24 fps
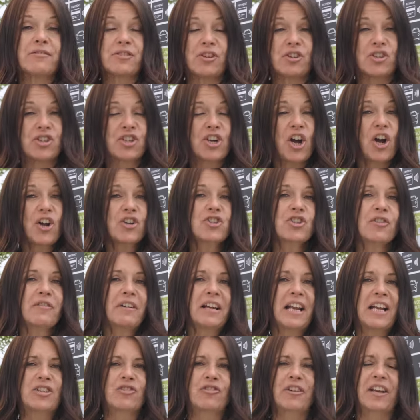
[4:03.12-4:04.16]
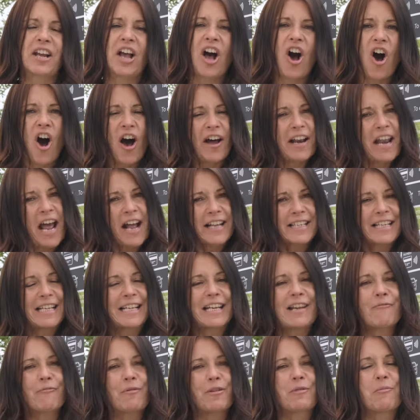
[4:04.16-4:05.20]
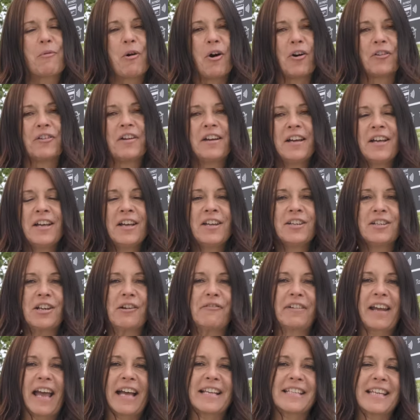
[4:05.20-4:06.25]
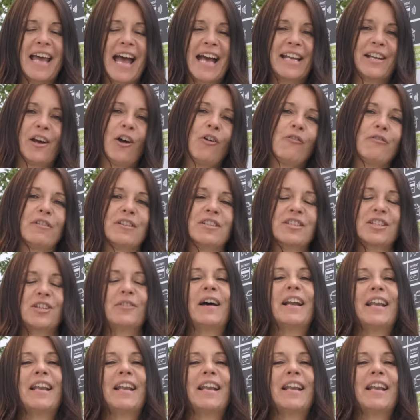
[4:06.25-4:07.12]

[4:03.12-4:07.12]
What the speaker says: to charge your electric car and how to live with one, don't forget to head over to